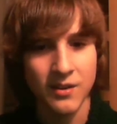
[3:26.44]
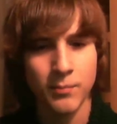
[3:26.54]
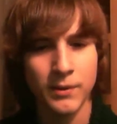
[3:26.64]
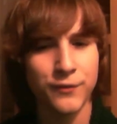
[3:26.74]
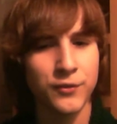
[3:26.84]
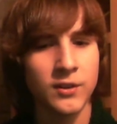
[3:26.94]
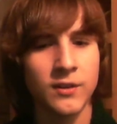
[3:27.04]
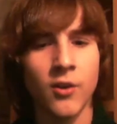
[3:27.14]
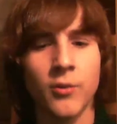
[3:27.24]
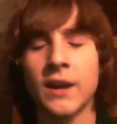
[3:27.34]
But
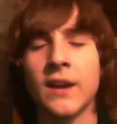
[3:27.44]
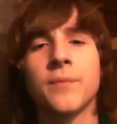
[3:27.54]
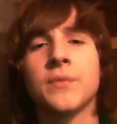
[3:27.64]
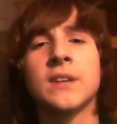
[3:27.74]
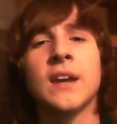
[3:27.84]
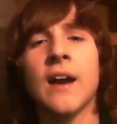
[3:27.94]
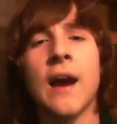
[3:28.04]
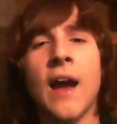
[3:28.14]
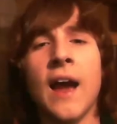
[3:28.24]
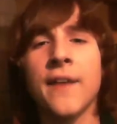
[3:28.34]

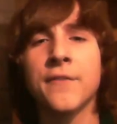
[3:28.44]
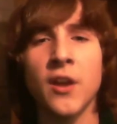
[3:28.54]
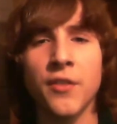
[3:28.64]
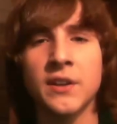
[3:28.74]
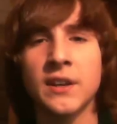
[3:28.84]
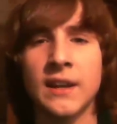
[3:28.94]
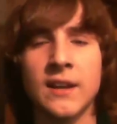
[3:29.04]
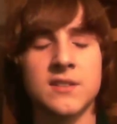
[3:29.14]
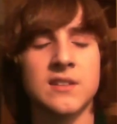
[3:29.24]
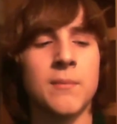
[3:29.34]
I have nothing
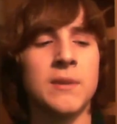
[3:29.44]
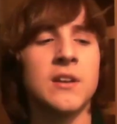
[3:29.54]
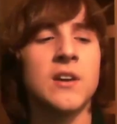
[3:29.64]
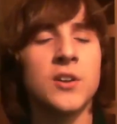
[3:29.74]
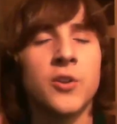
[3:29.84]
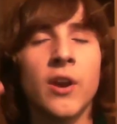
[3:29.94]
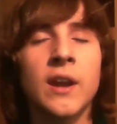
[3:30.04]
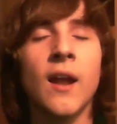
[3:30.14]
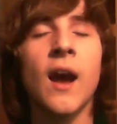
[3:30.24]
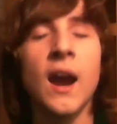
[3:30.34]
against. I mean, you're
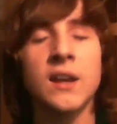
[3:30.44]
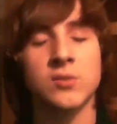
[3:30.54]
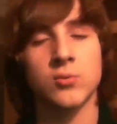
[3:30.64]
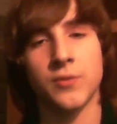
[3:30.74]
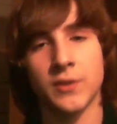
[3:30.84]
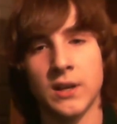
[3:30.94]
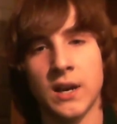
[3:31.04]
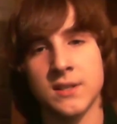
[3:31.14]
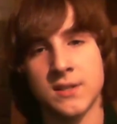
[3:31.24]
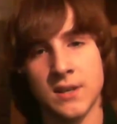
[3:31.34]
in high school, for
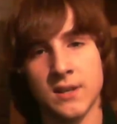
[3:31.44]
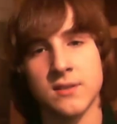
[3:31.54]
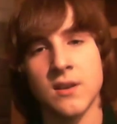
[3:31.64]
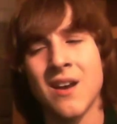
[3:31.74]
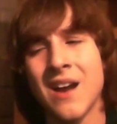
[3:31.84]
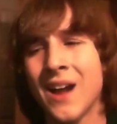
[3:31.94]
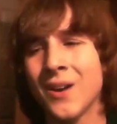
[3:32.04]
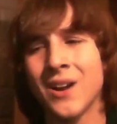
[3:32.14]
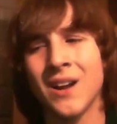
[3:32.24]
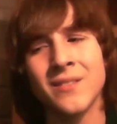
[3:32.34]
God's sakes.
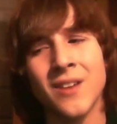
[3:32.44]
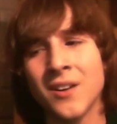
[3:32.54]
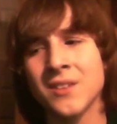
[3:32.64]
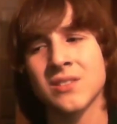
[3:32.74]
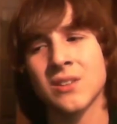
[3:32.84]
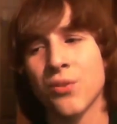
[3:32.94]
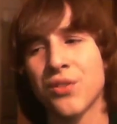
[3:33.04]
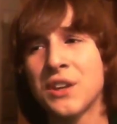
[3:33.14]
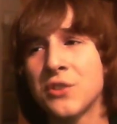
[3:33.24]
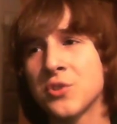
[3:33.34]
I honestly don't
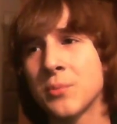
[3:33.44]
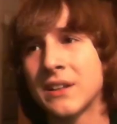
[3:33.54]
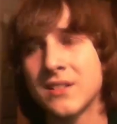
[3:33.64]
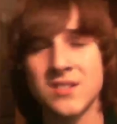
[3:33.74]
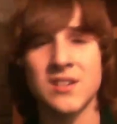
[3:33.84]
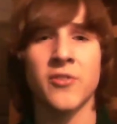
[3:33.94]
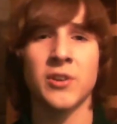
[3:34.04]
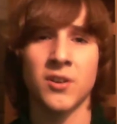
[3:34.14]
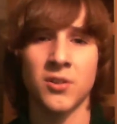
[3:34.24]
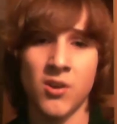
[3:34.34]
think you should be
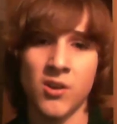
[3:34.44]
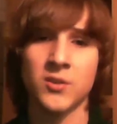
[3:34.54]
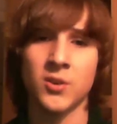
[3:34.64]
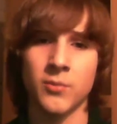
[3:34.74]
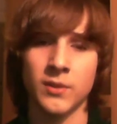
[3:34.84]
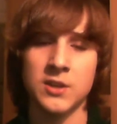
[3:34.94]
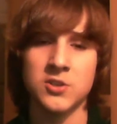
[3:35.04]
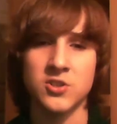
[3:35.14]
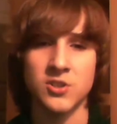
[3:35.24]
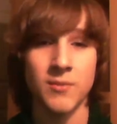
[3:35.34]
considering a long-term
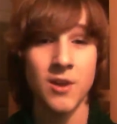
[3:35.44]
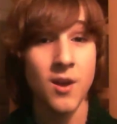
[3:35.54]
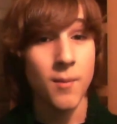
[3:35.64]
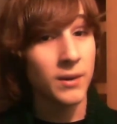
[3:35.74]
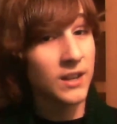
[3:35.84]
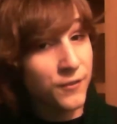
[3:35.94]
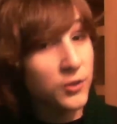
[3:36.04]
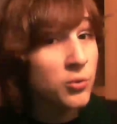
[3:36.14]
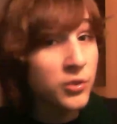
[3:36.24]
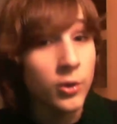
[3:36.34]
relationship. But if
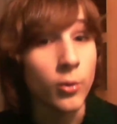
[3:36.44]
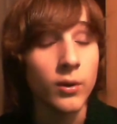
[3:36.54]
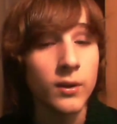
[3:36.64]
you do,